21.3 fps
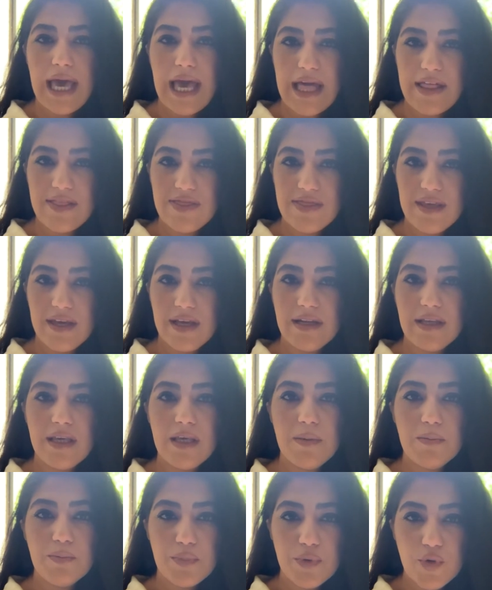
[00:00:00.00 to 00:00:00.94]
and then
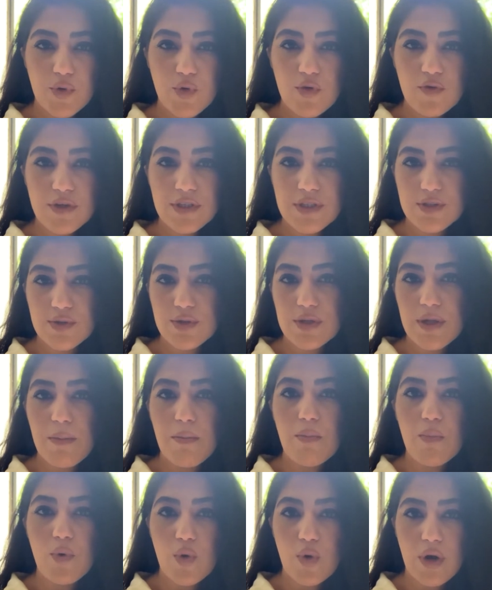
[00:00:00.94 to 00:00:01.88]
improve it to the
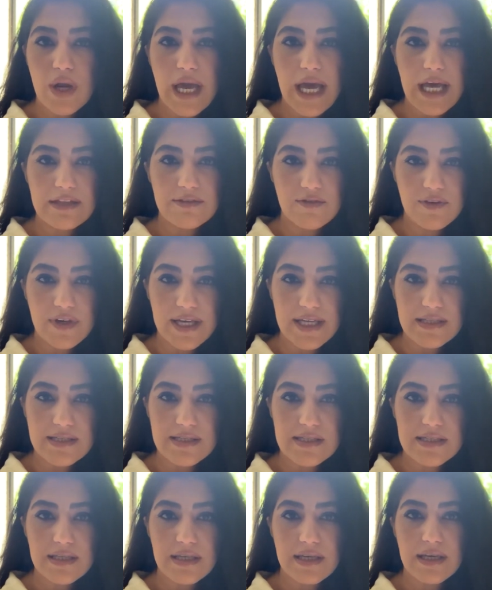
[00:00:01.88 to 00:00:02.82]
more
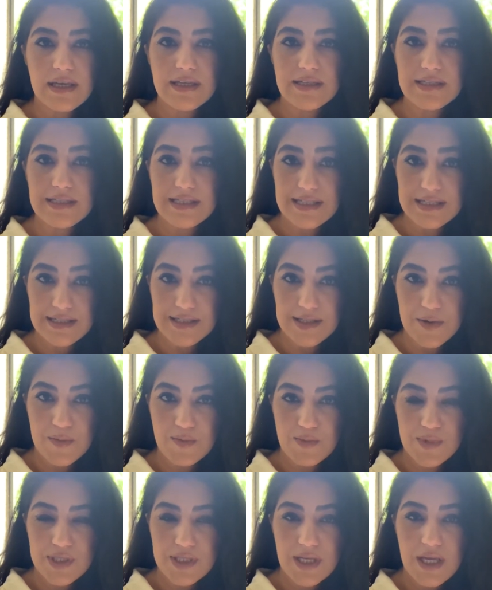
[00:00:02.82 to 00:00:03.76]
advanced uh,
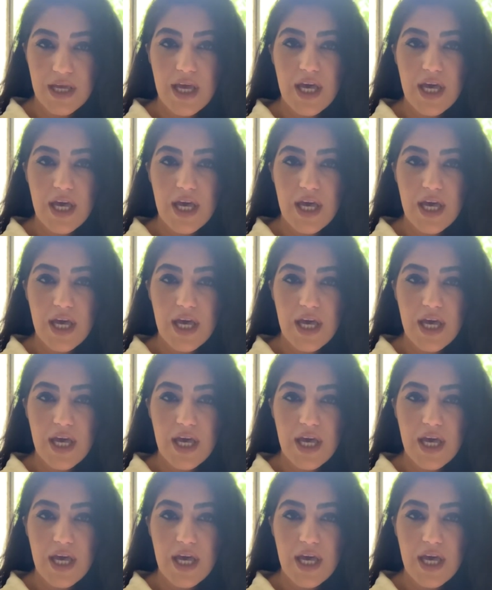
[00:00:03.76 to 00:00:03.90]
systems.